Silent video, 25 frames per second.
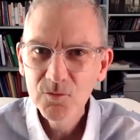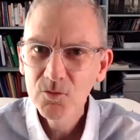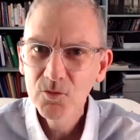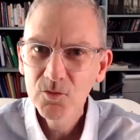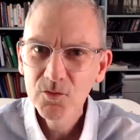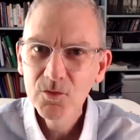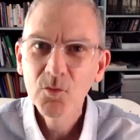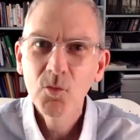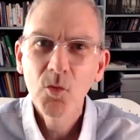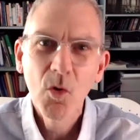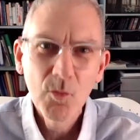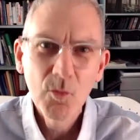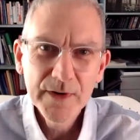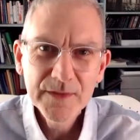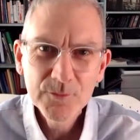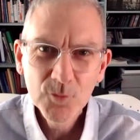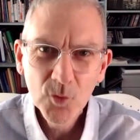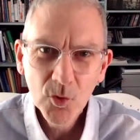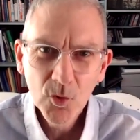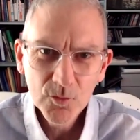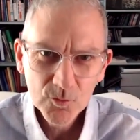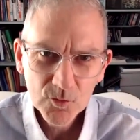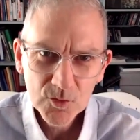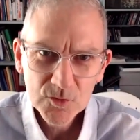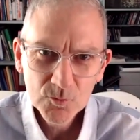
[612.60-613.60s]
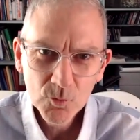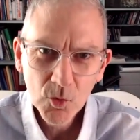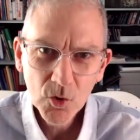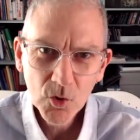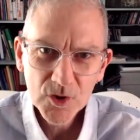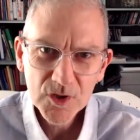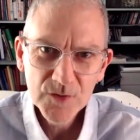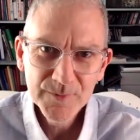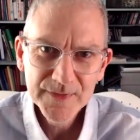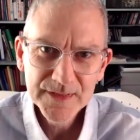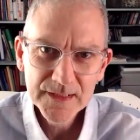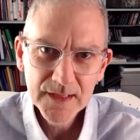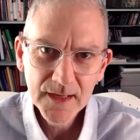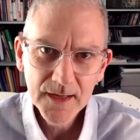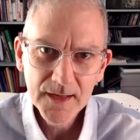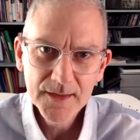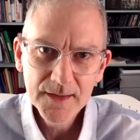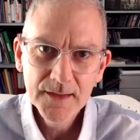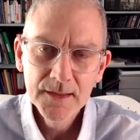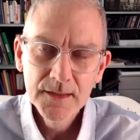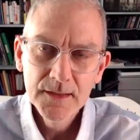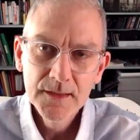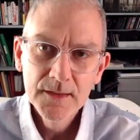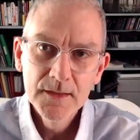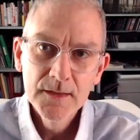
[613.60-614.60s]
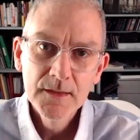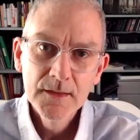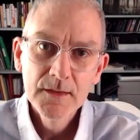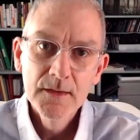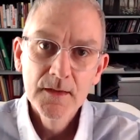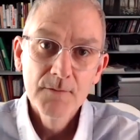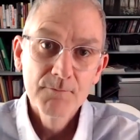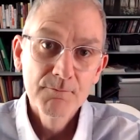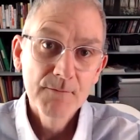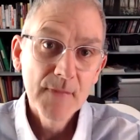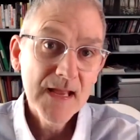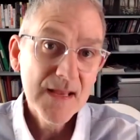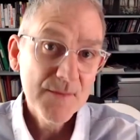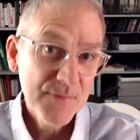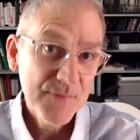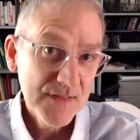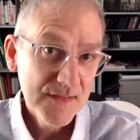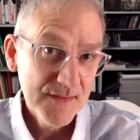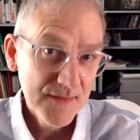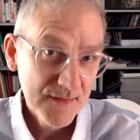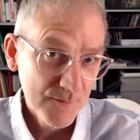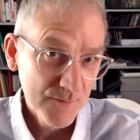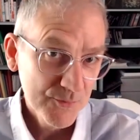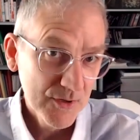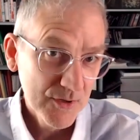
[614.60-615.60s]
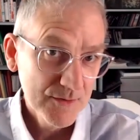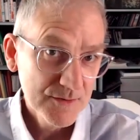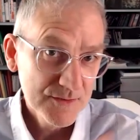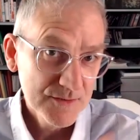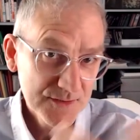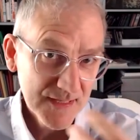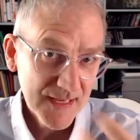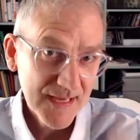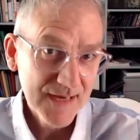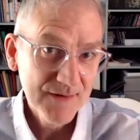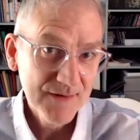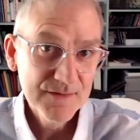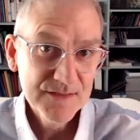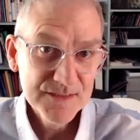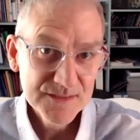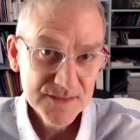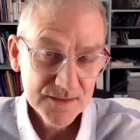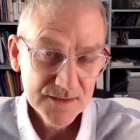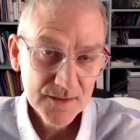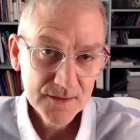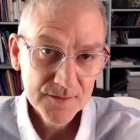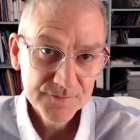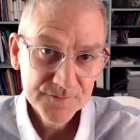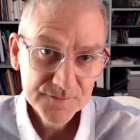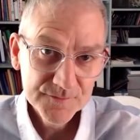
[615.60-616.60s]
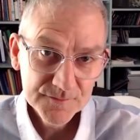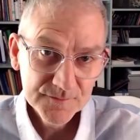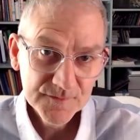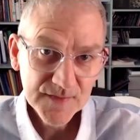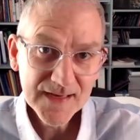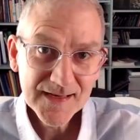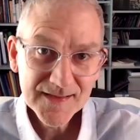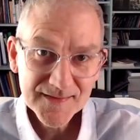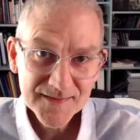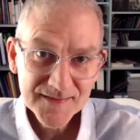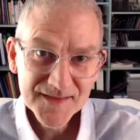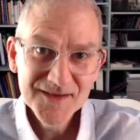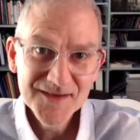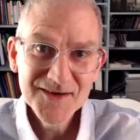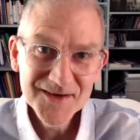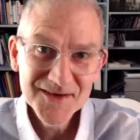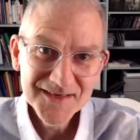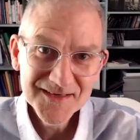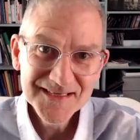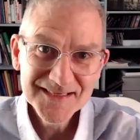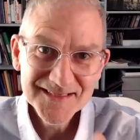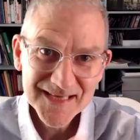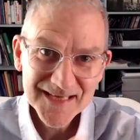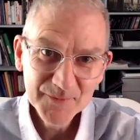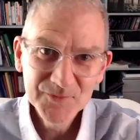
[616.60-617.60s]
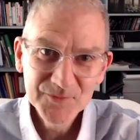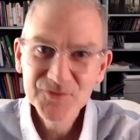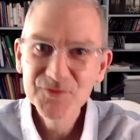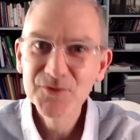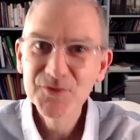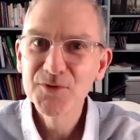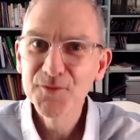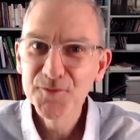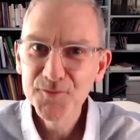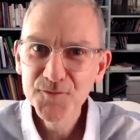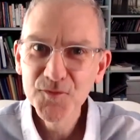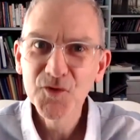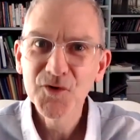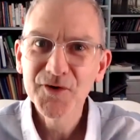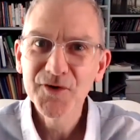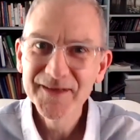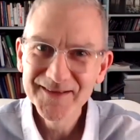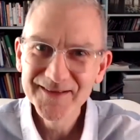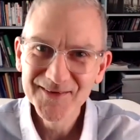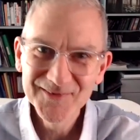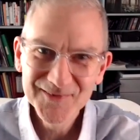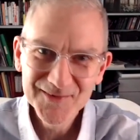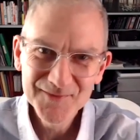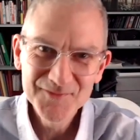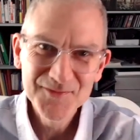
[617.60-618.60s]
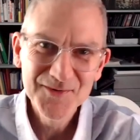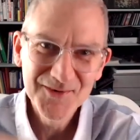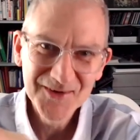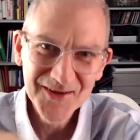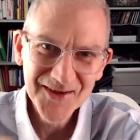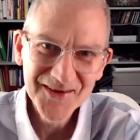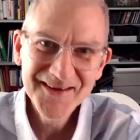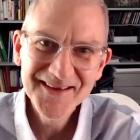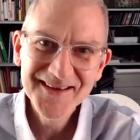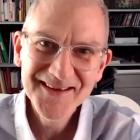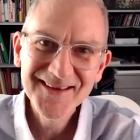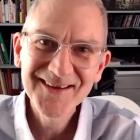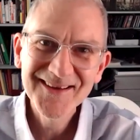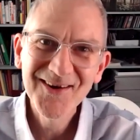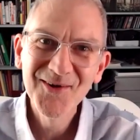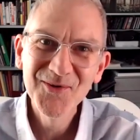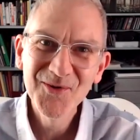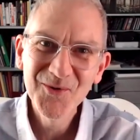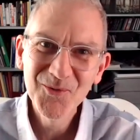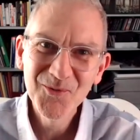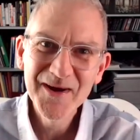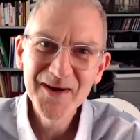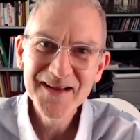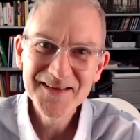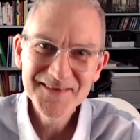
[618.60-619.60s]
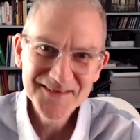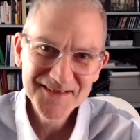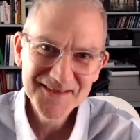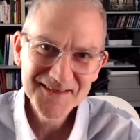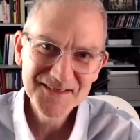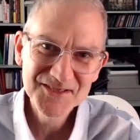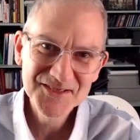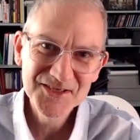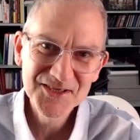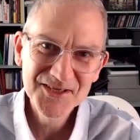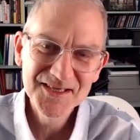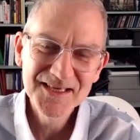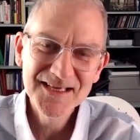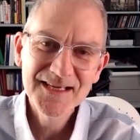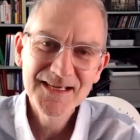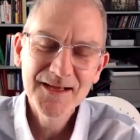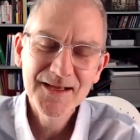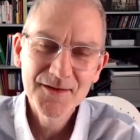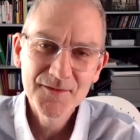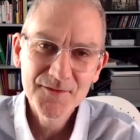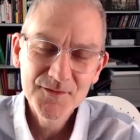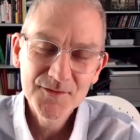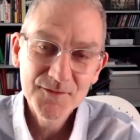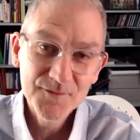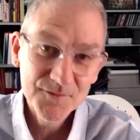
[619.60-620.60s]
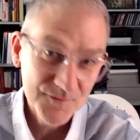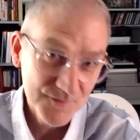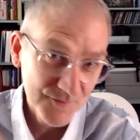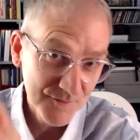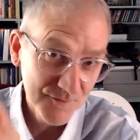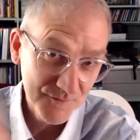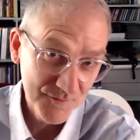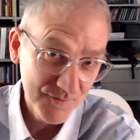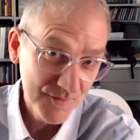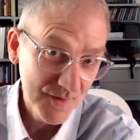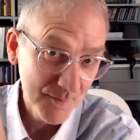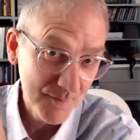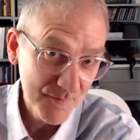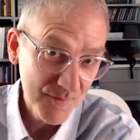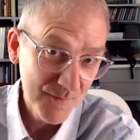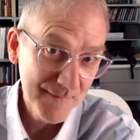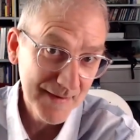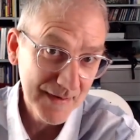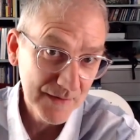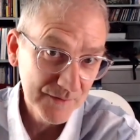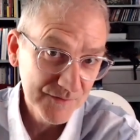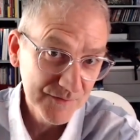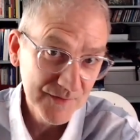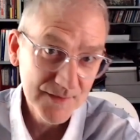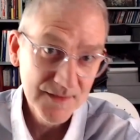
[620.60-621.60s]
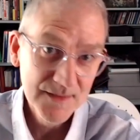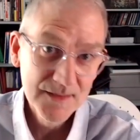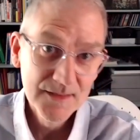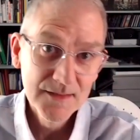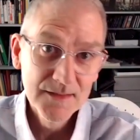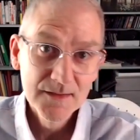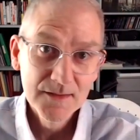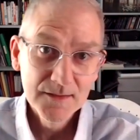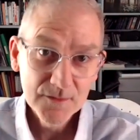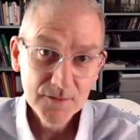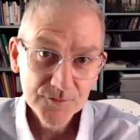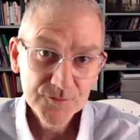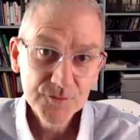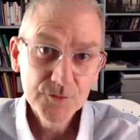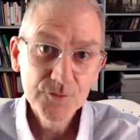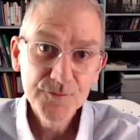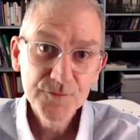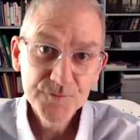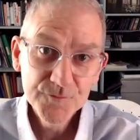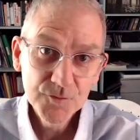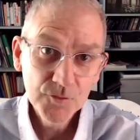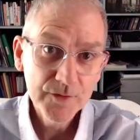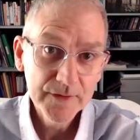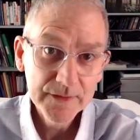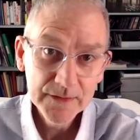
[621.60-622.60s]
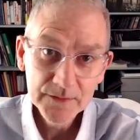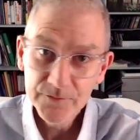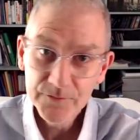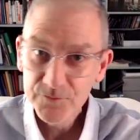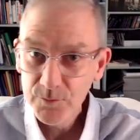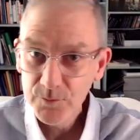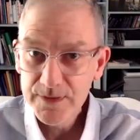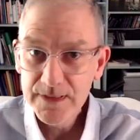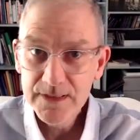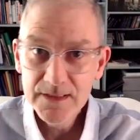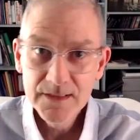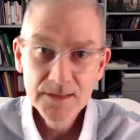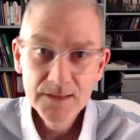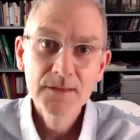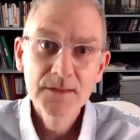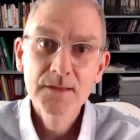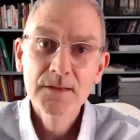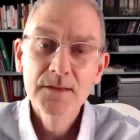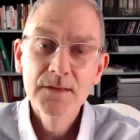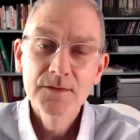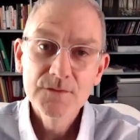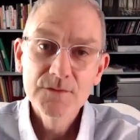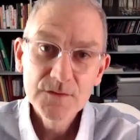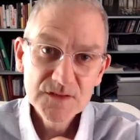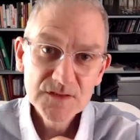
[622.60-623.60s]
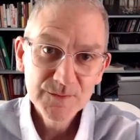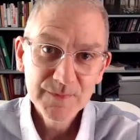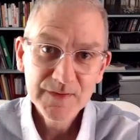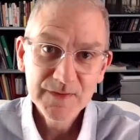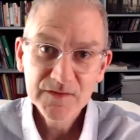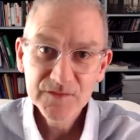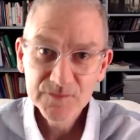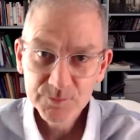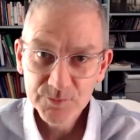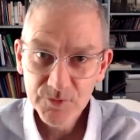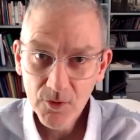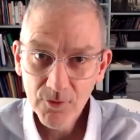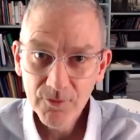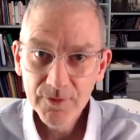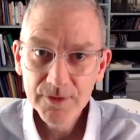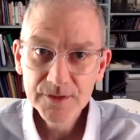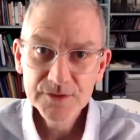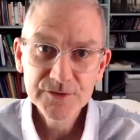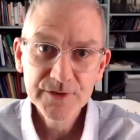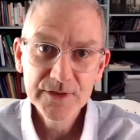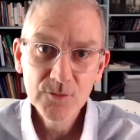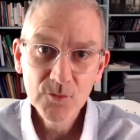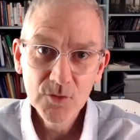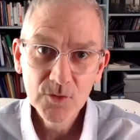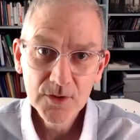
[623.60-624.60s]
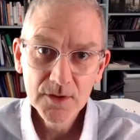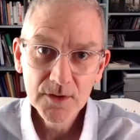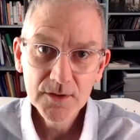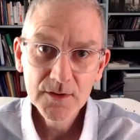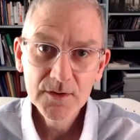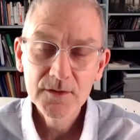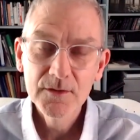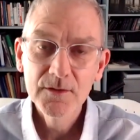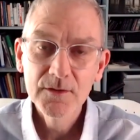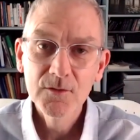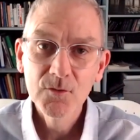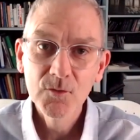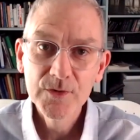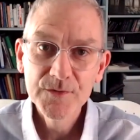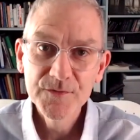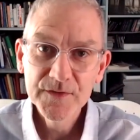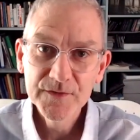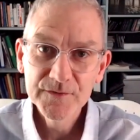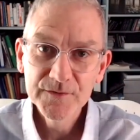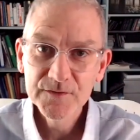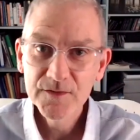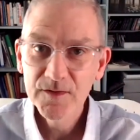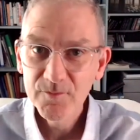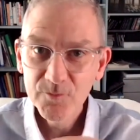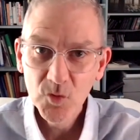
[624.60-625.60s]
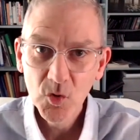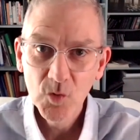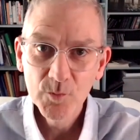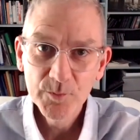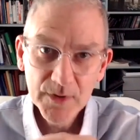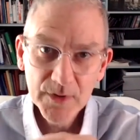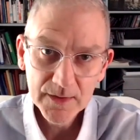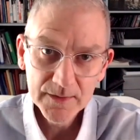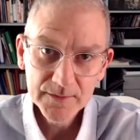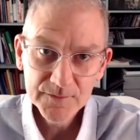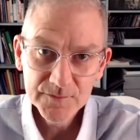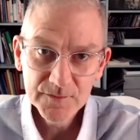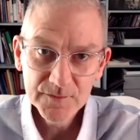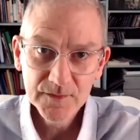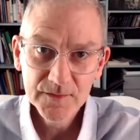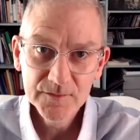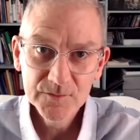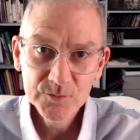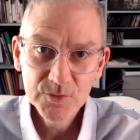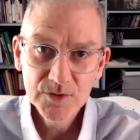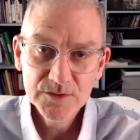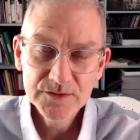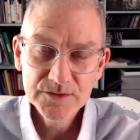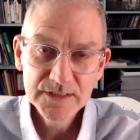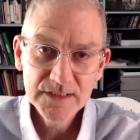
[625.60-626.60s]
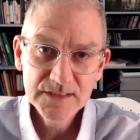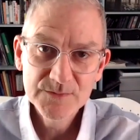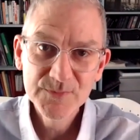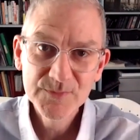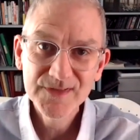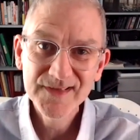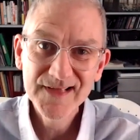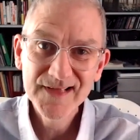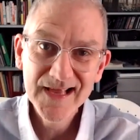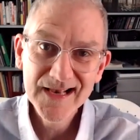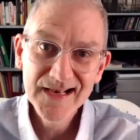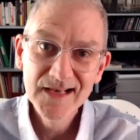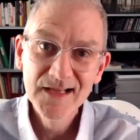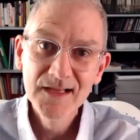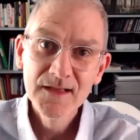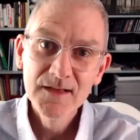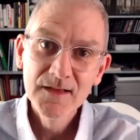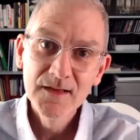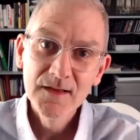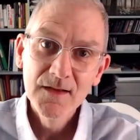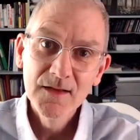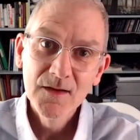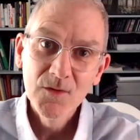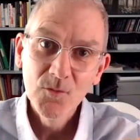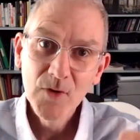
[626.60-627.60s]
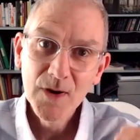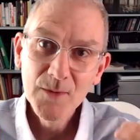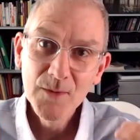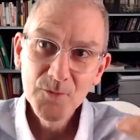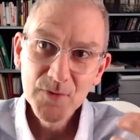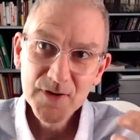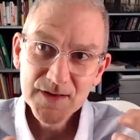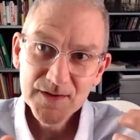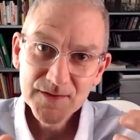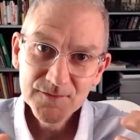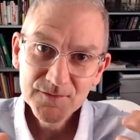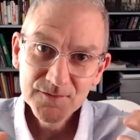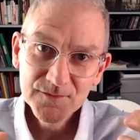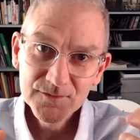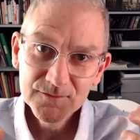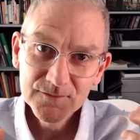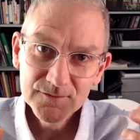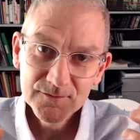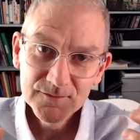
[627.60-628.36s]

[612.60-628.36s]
what can be done. Maybe the approach there is to kind of take the early steps through the foothills, if you like, on the way to the journey up the mountain. Through the foothills, we do some exploratory work with this kind of more bite-sized projects. But then when we